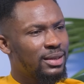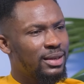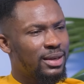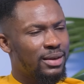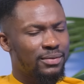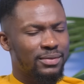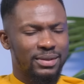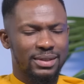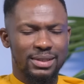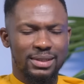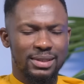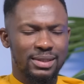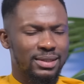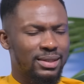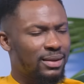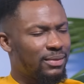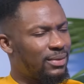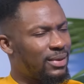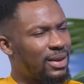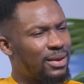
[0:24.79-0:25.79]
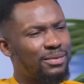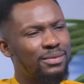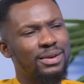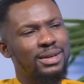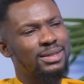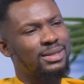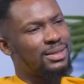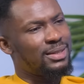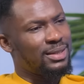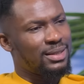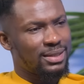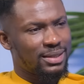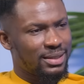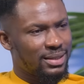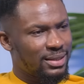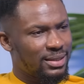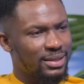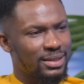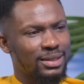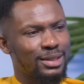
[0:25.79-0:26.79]
evictees I've ever seen
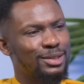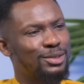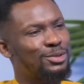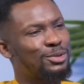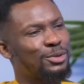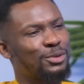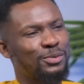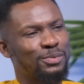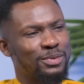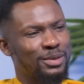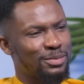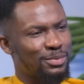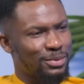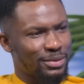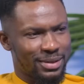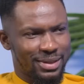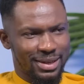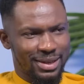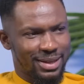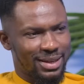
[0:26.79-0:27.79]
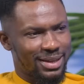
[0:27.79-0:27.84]
in the history of Big Brother.